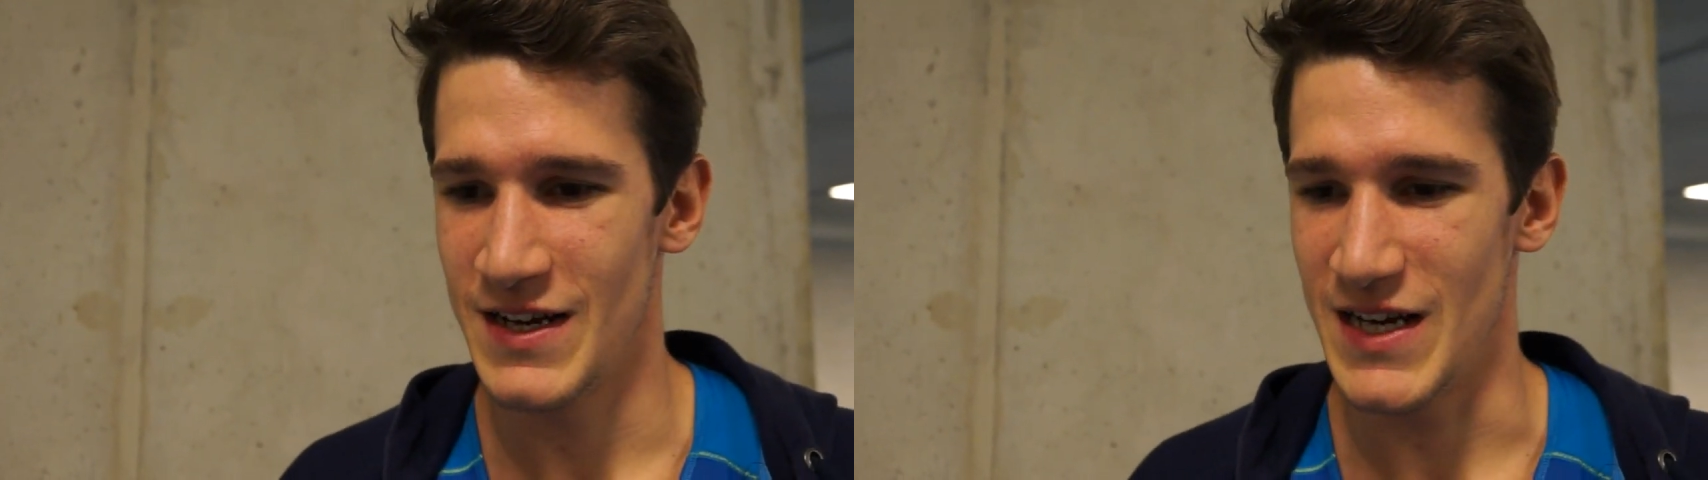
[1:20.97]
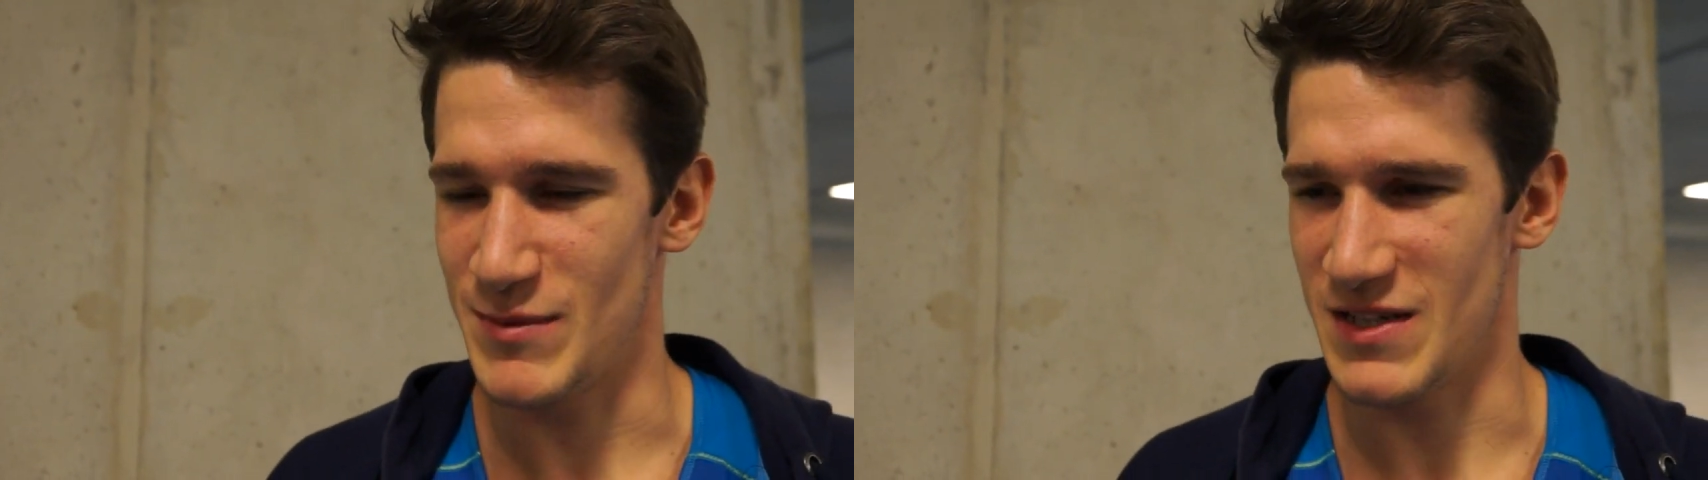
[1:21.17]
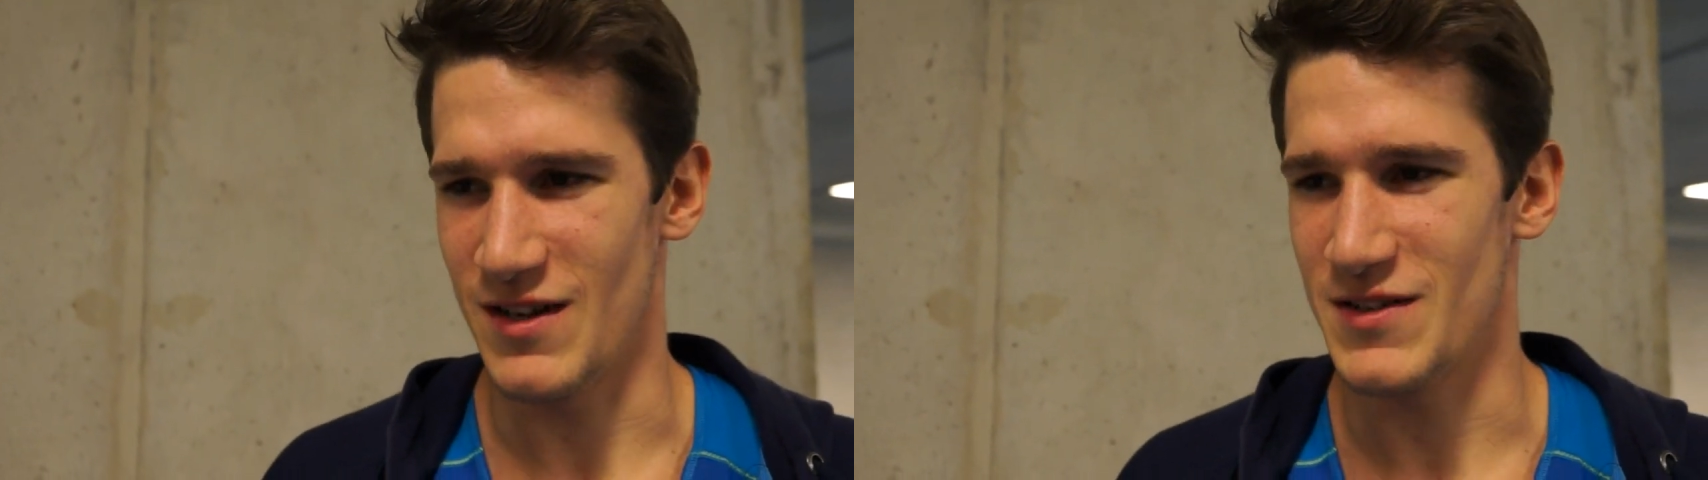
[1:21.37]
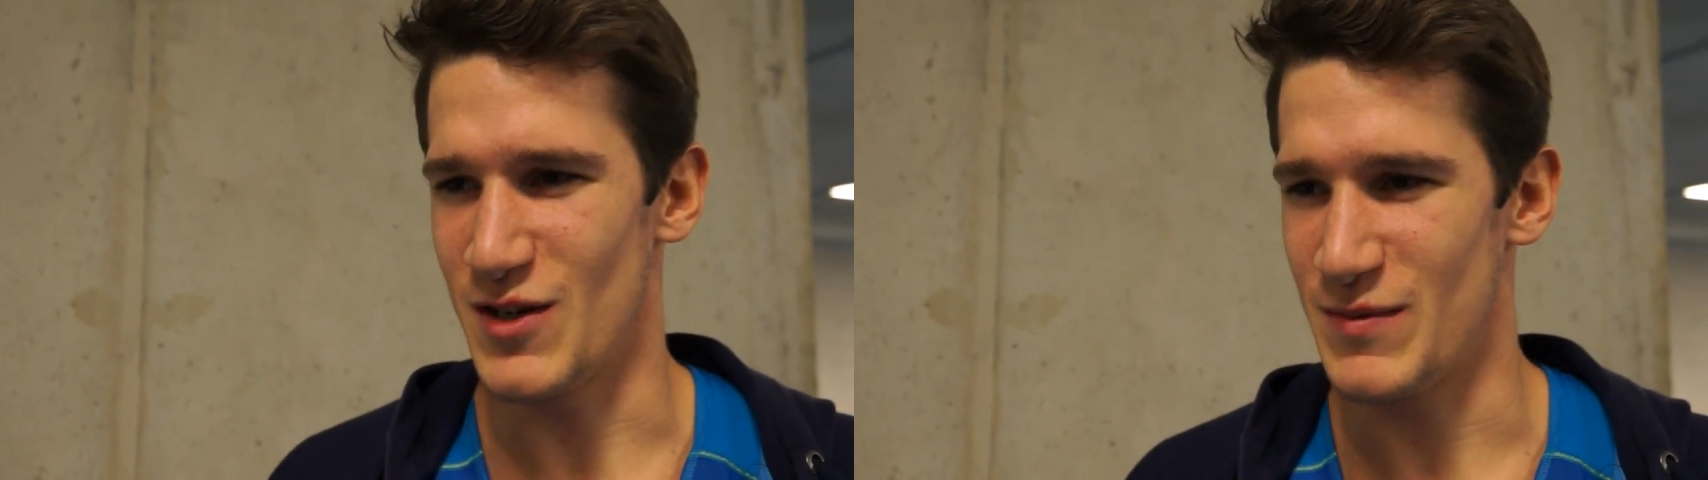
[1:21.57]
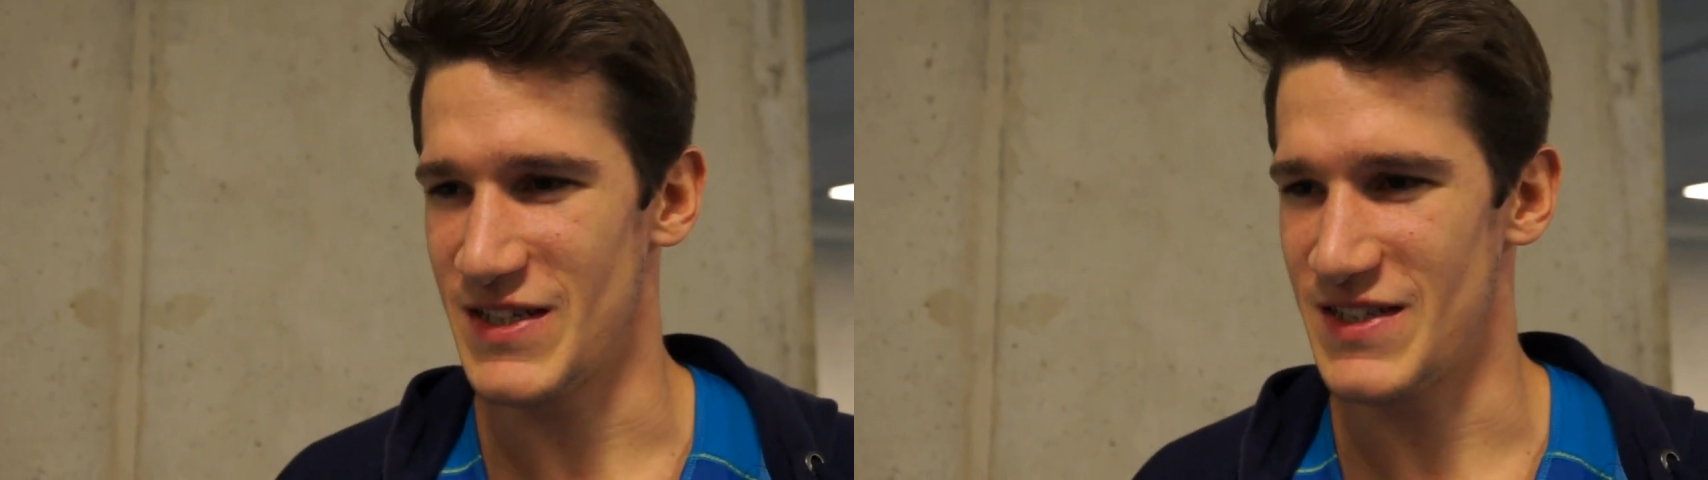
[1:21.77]
heptathlon
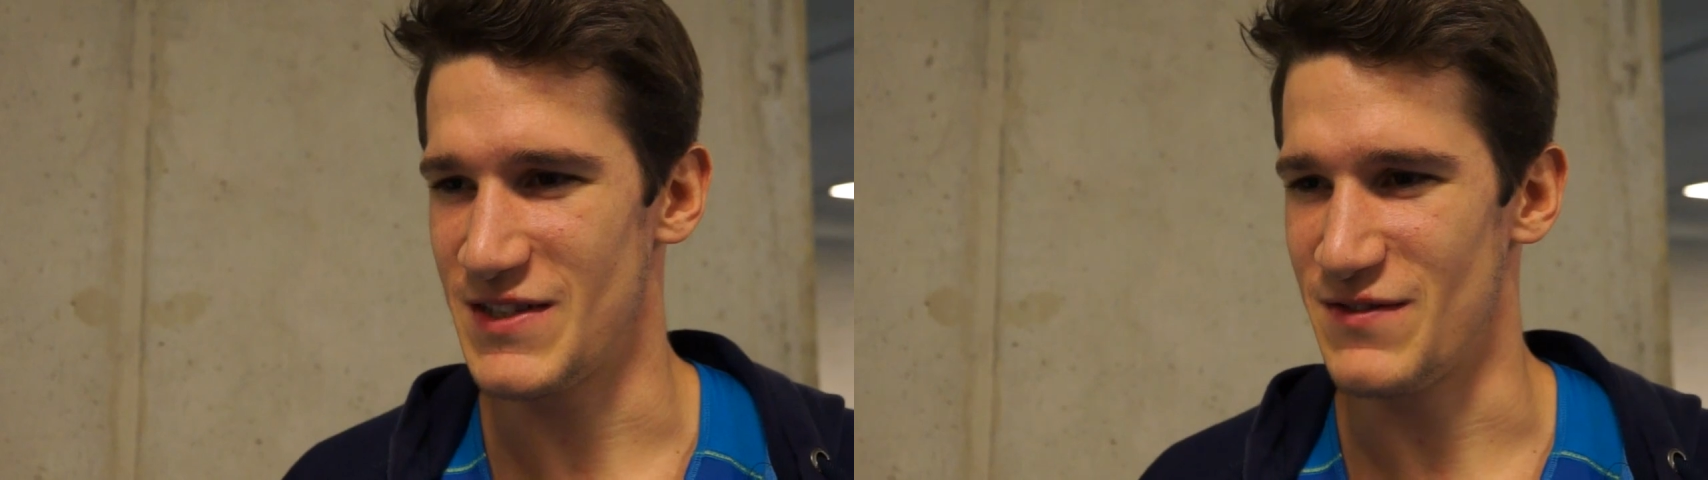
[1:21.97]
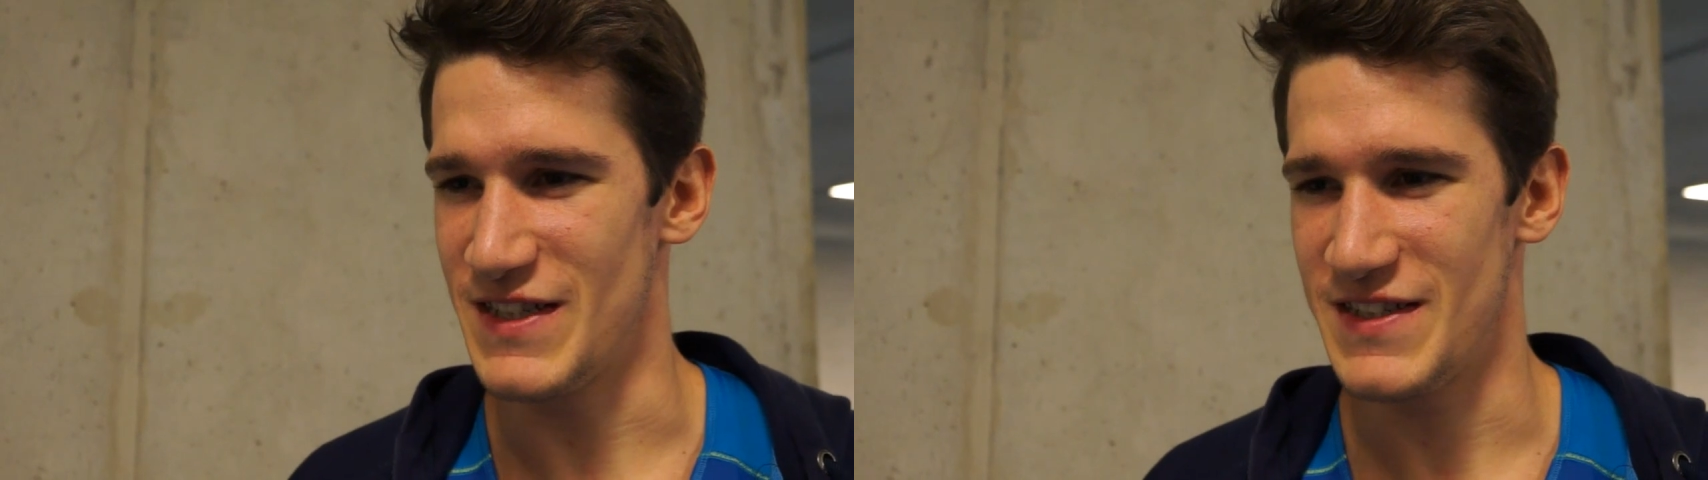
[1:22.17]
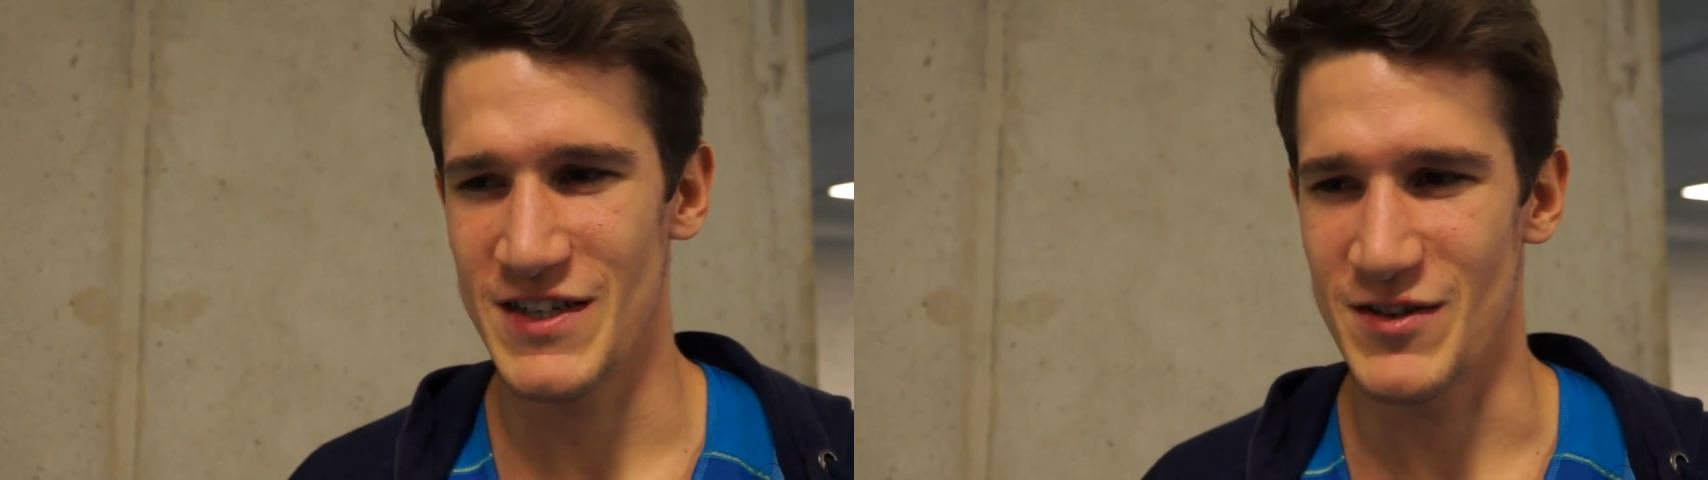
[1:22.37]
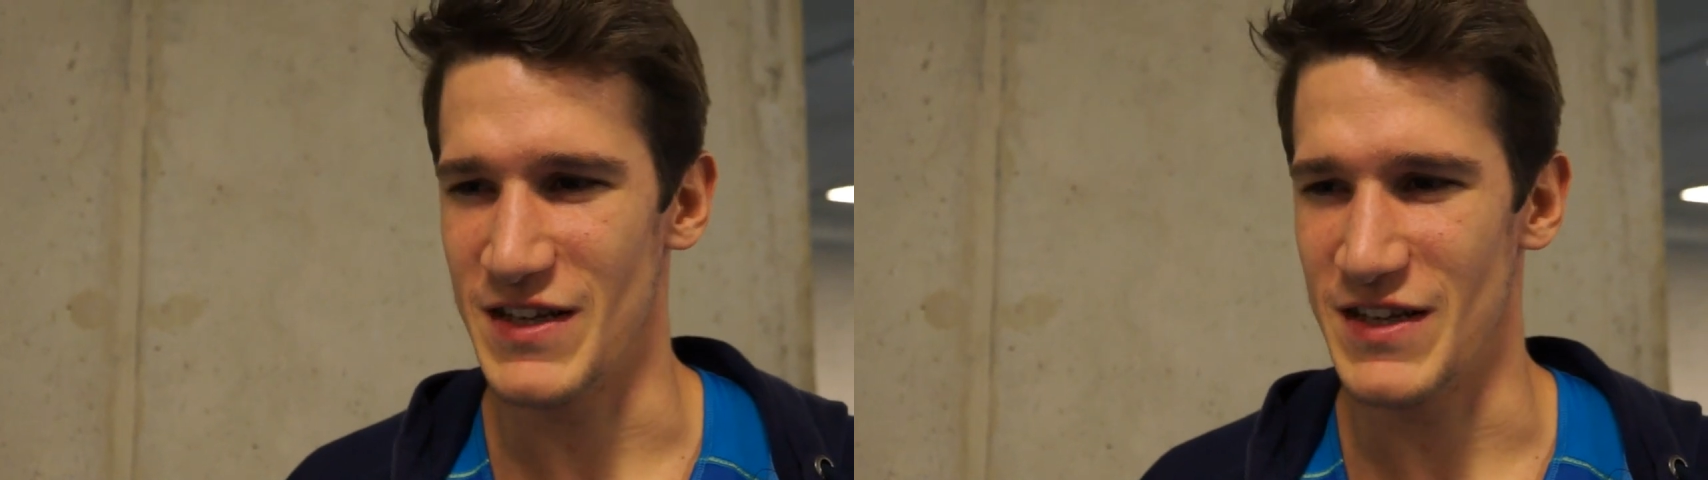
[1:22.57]
competitions of this year